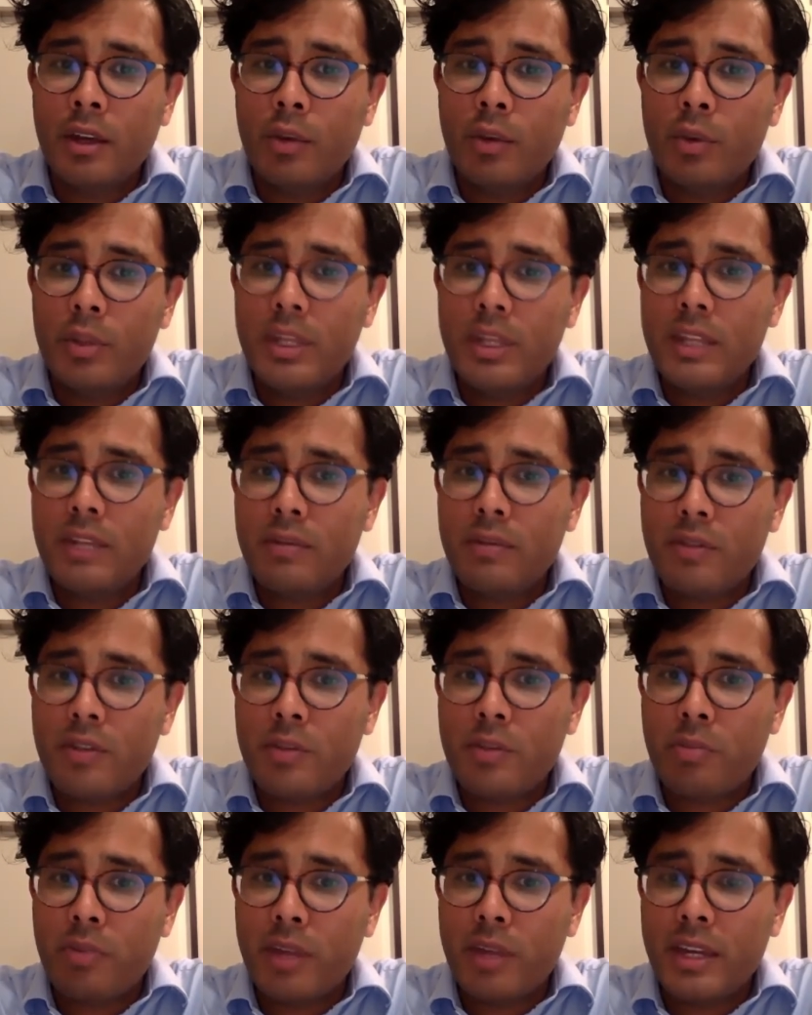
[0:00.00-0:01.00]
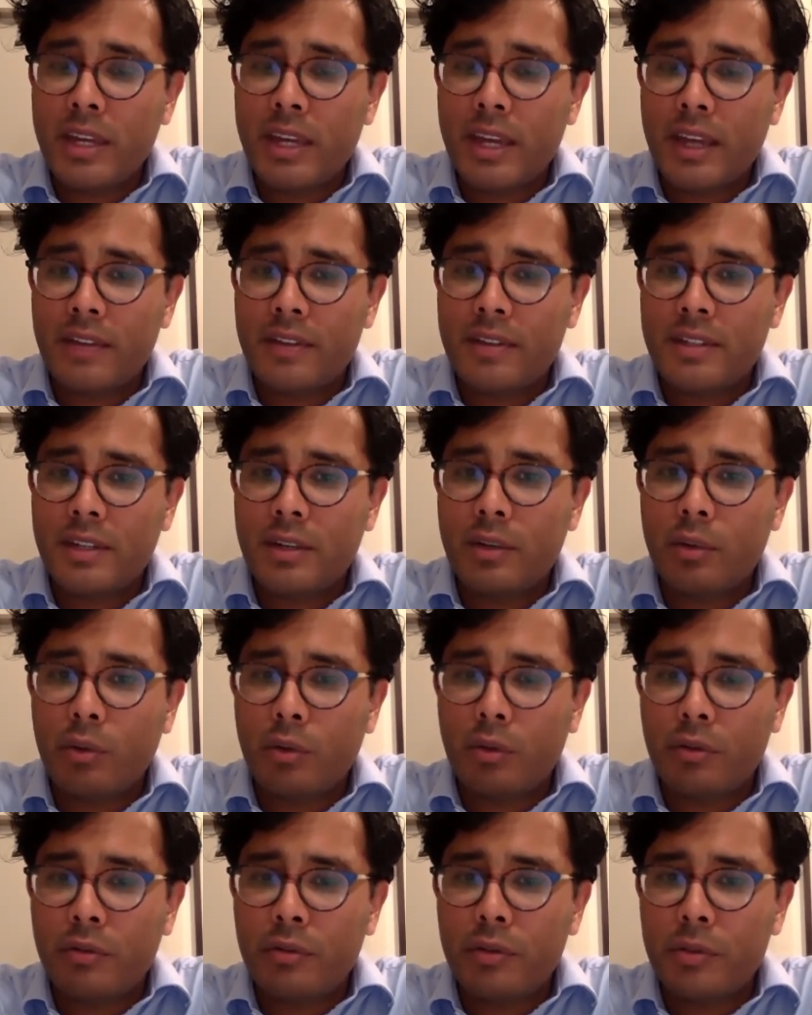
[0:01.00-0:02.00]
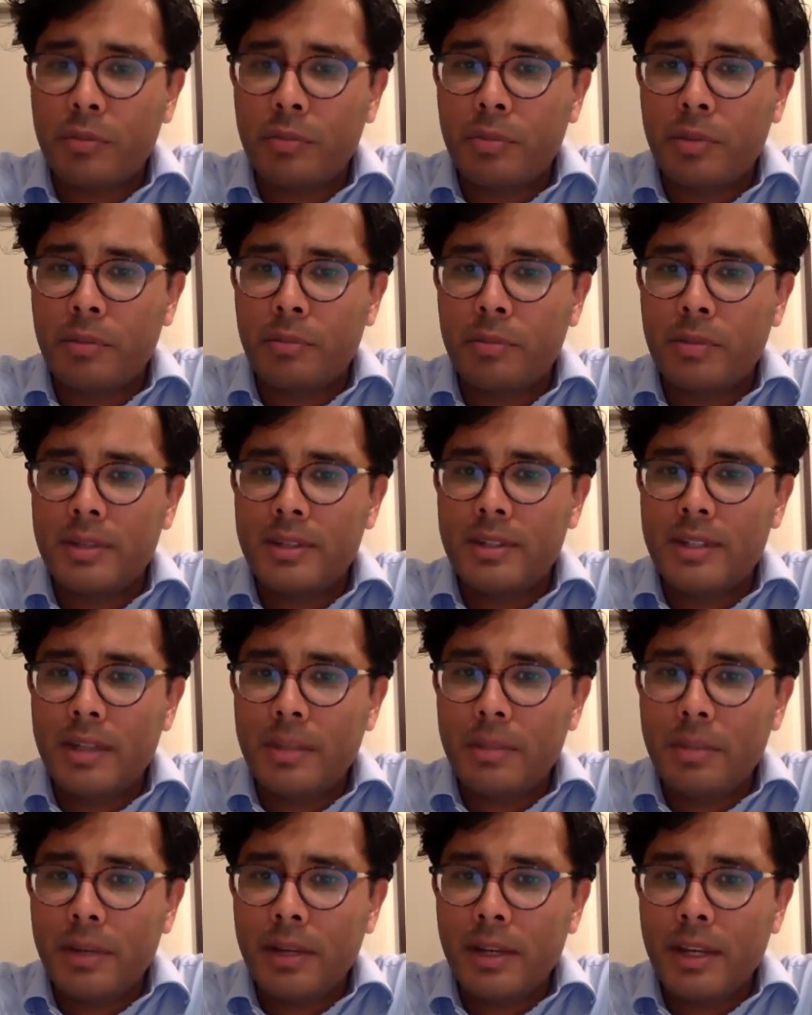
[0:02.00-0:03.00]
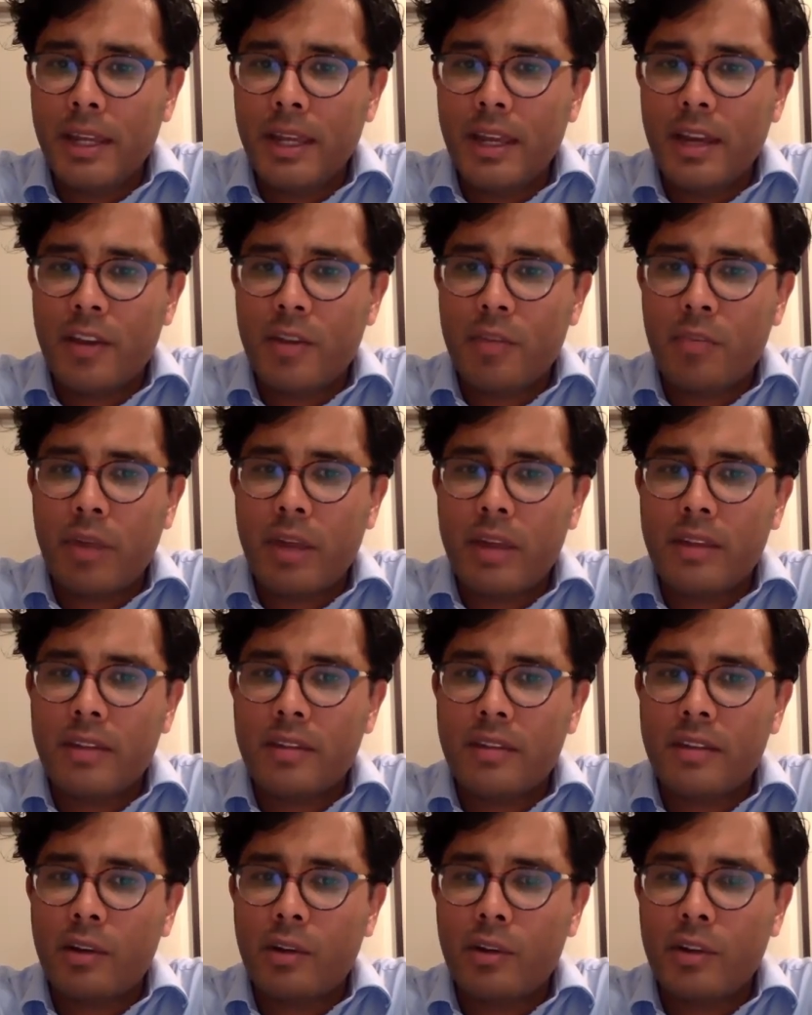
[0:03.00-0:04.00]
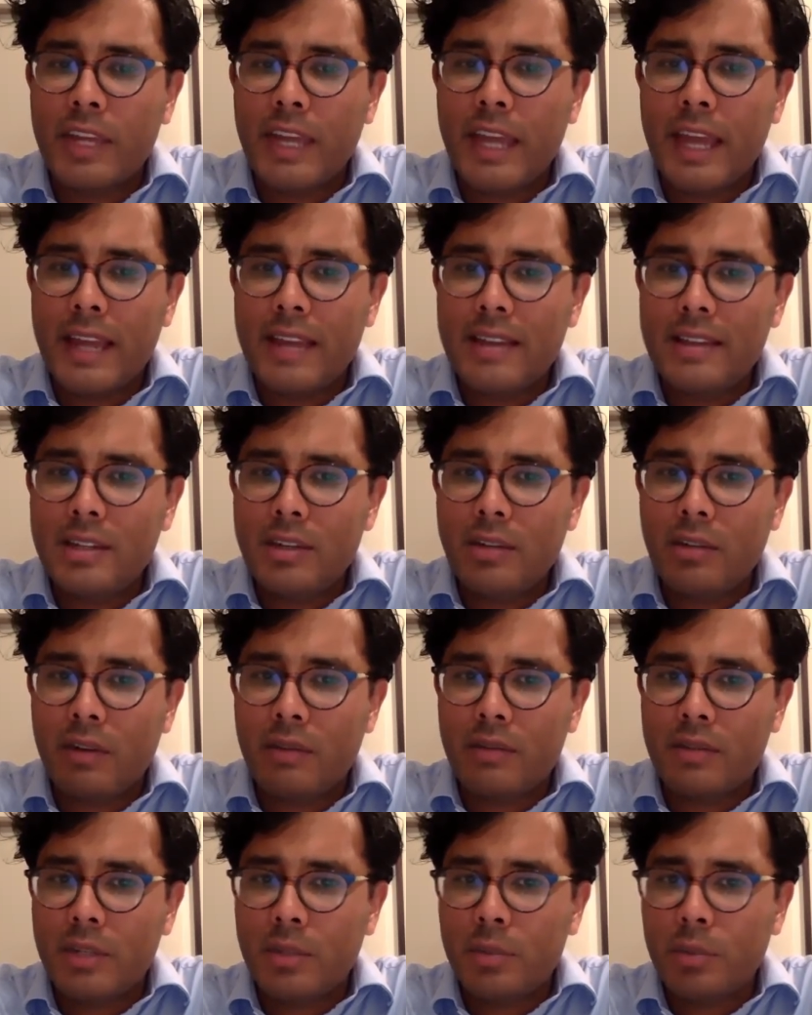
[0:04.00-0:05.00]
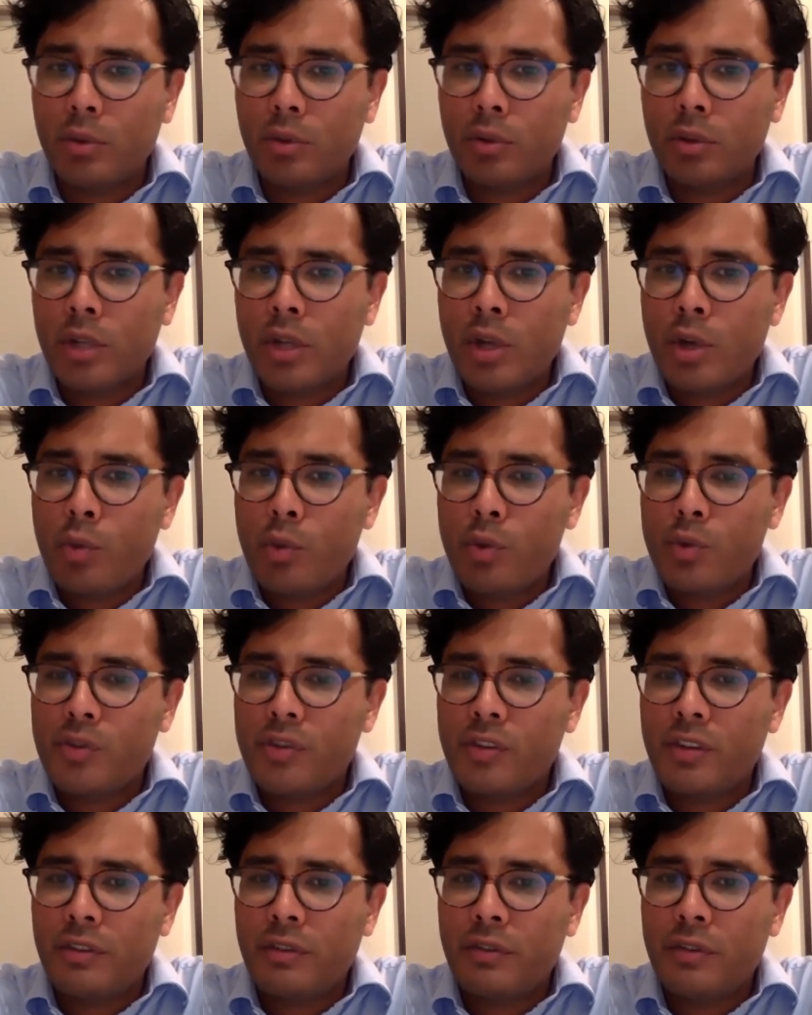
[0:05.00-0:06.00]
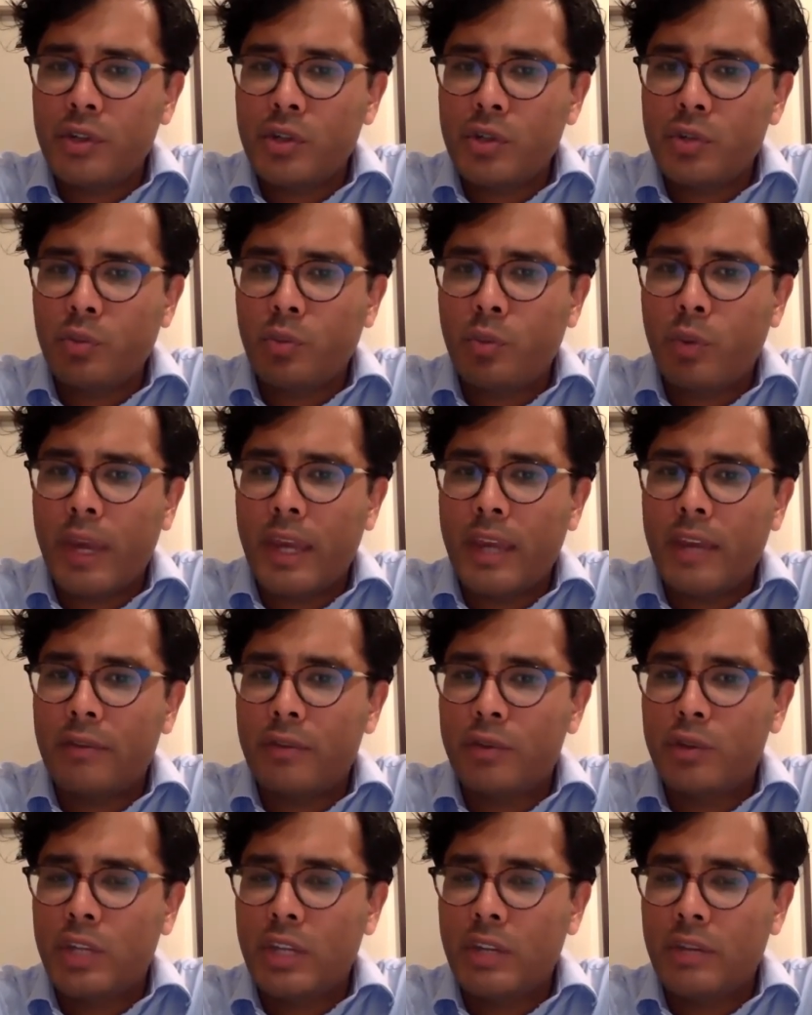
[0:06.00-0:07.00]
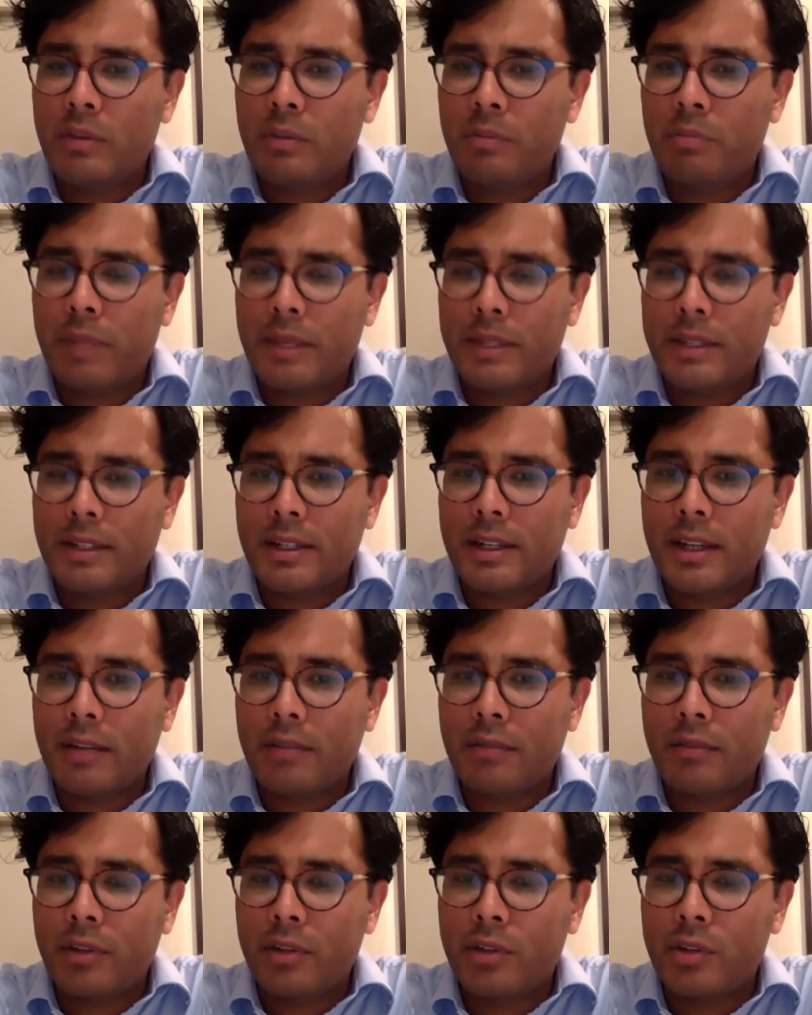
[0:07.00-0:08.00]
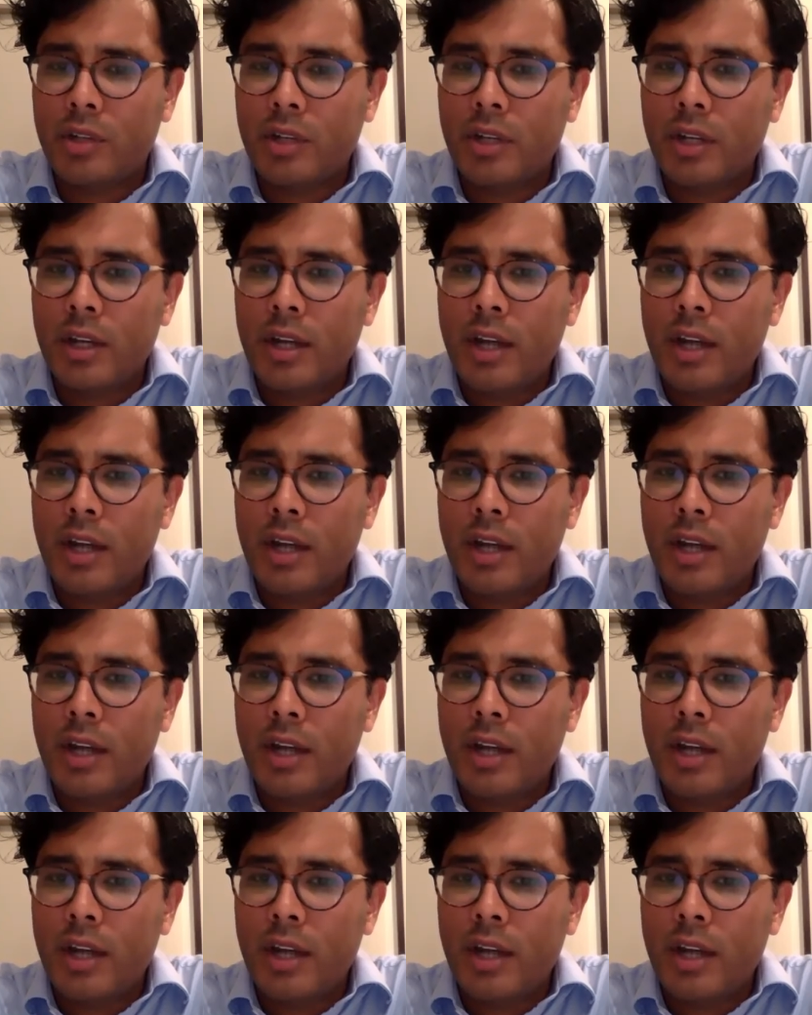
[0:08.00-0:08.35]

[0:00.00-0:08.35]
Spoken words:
with either a spray catheter or a foot pump, and typically I spray this along the anti-gravity wall, which is an efficient way of achieving better coverage.